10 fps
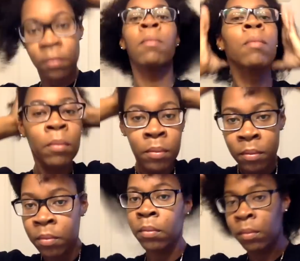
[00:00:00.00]
So I'm
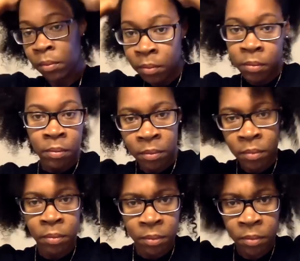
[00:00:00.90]
just working the
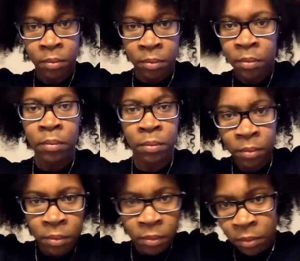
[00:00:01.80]
avocado
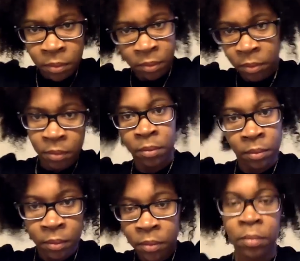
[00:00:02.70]
oil in
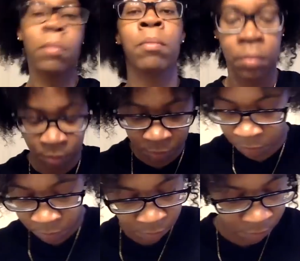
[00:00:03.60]
the
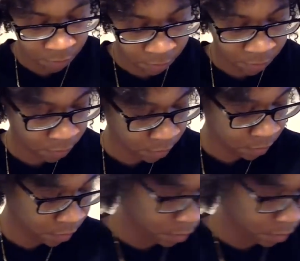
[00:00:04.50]
edges as well,